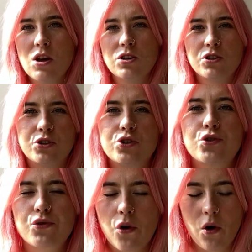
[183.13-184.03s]

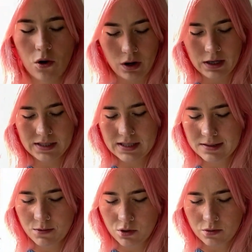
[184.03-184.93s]
strong as
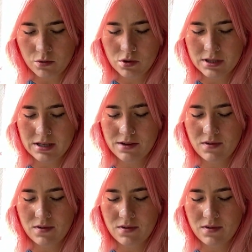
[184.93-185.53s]
this model walked down the